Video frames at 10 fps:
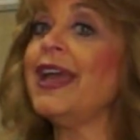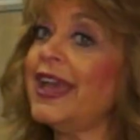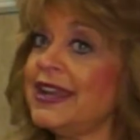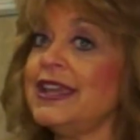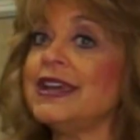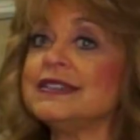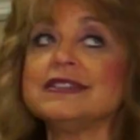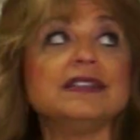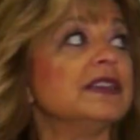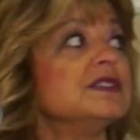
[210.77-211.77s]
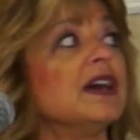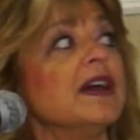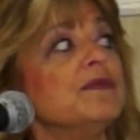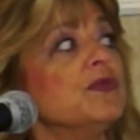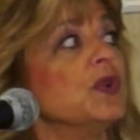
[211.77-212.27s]
And he has done
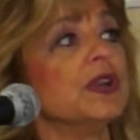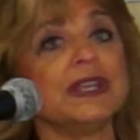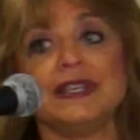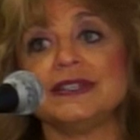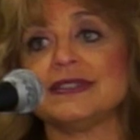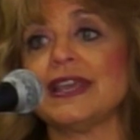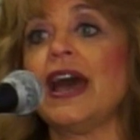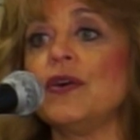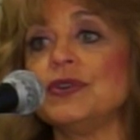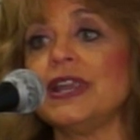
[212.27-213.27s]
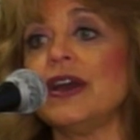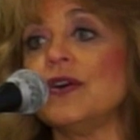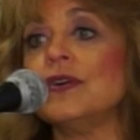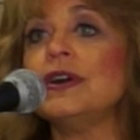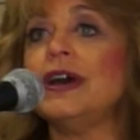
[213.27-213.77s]
time for it. He's out
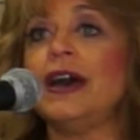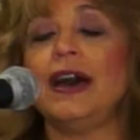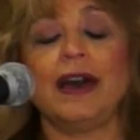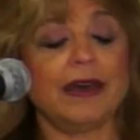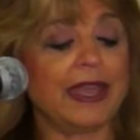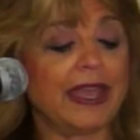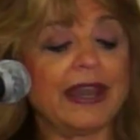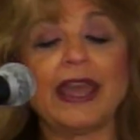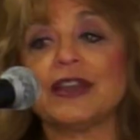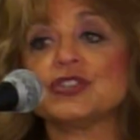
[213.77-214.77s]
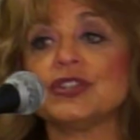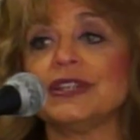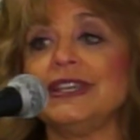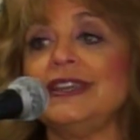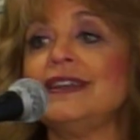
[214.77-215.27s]
now and
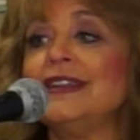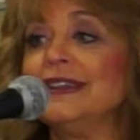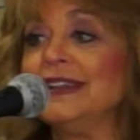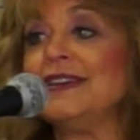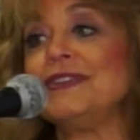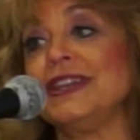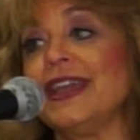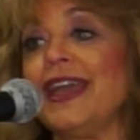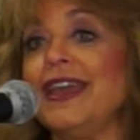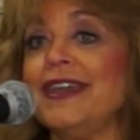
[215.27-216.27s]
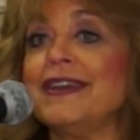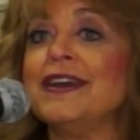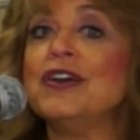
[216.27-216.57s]
actually living a